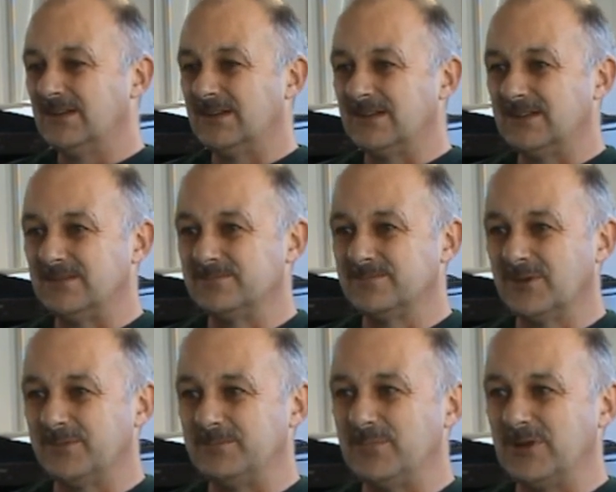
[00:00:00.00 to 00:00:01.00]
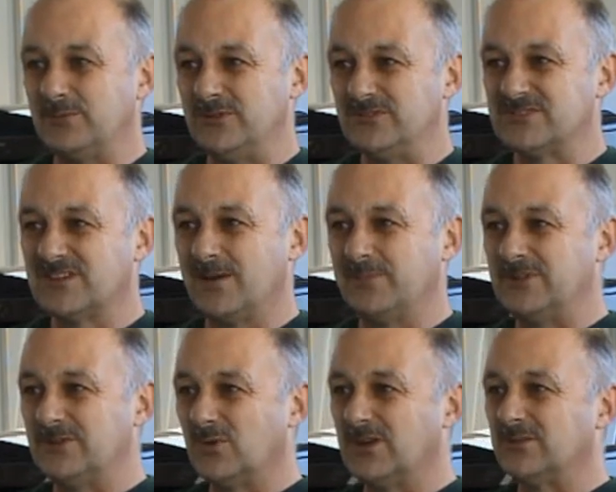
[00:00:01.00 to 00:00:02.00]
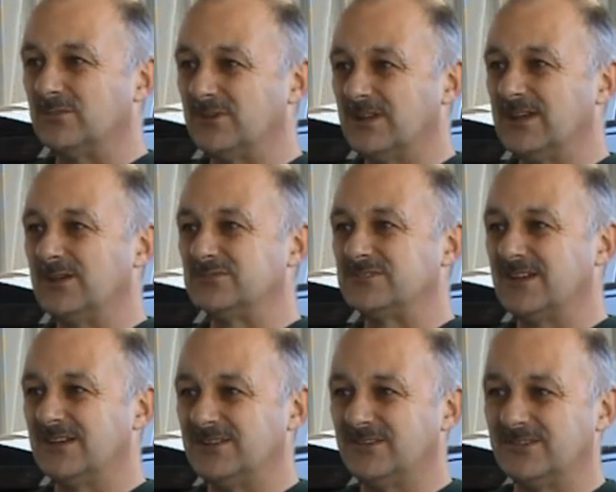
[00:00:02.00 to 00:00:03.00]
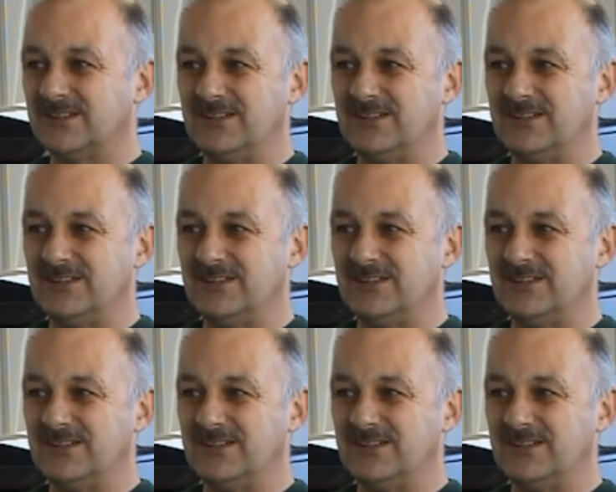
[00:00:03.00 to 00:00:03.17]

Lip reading: I mean, people used to come in and wonder what the hell was going on.